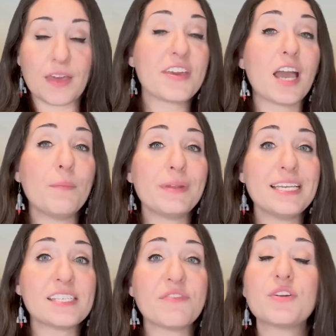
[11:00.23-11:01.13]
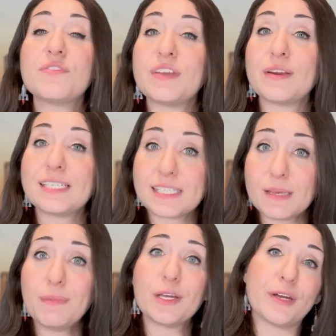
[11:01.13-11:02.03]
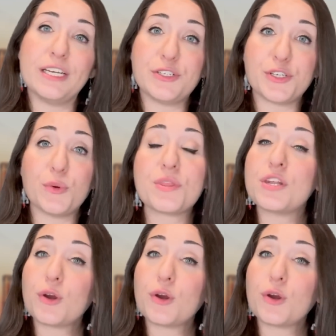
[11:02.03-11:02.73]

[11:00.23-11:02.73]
The company suffered a very similar issue with an